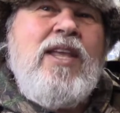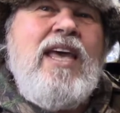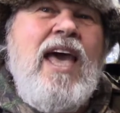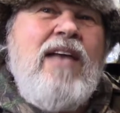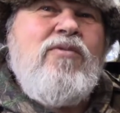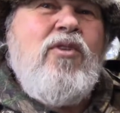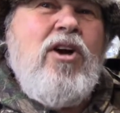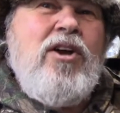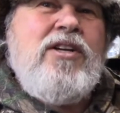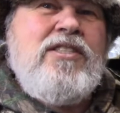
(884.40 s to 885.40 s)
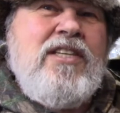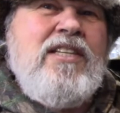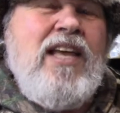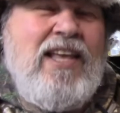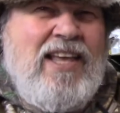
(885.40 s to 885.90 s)
they had fires
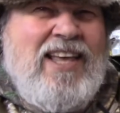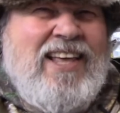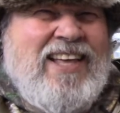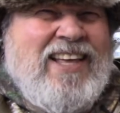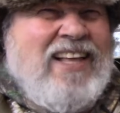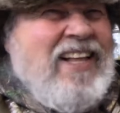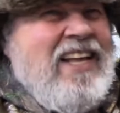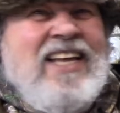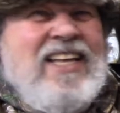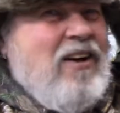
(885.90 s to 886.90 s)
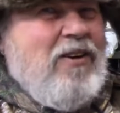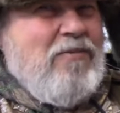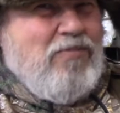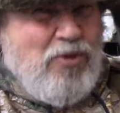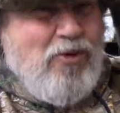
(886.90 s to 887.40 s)
and
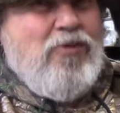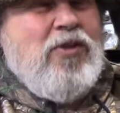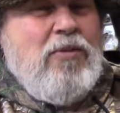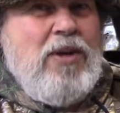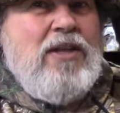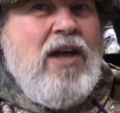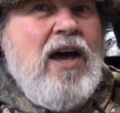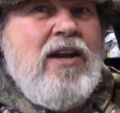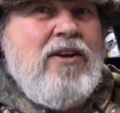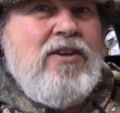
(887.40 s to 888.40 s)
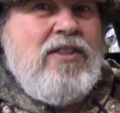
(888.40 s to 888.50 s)
proved to be not a good